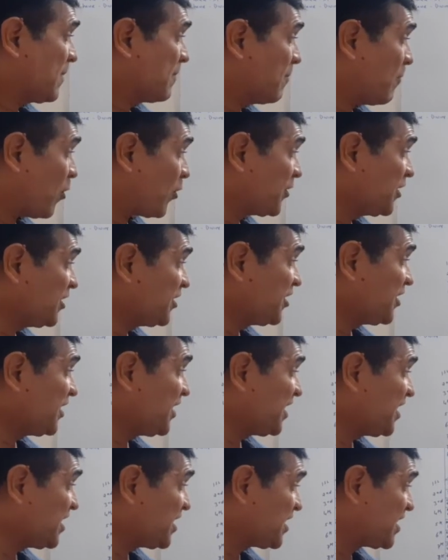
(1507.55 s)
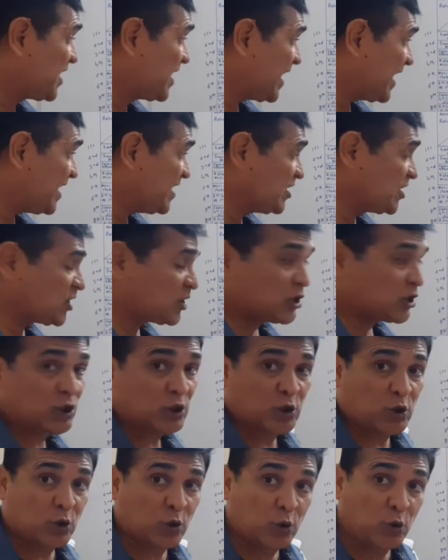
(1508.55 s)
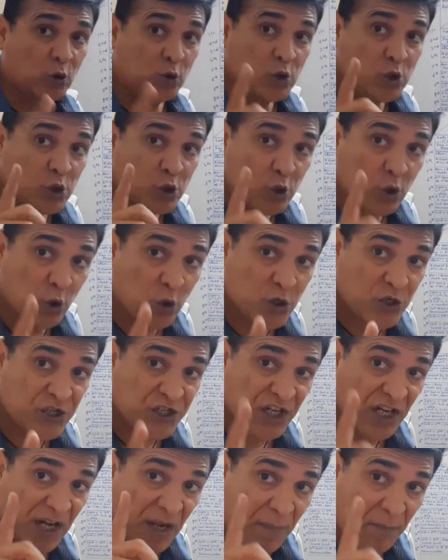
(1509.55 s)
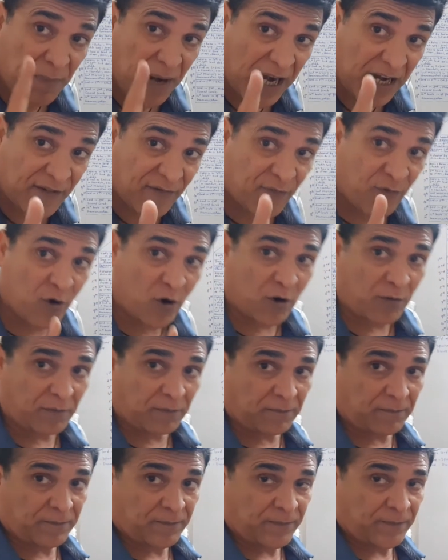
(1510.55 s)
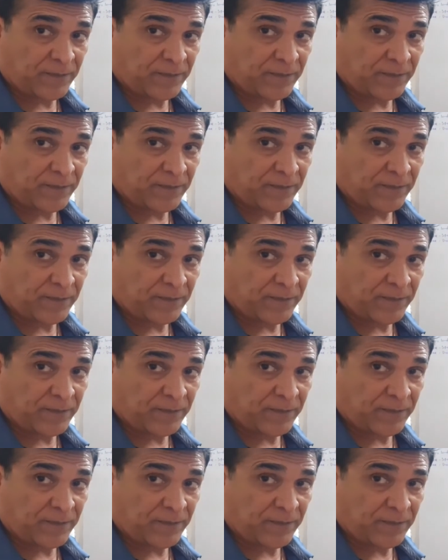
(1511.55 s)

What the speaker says: Monetary gains through social platform.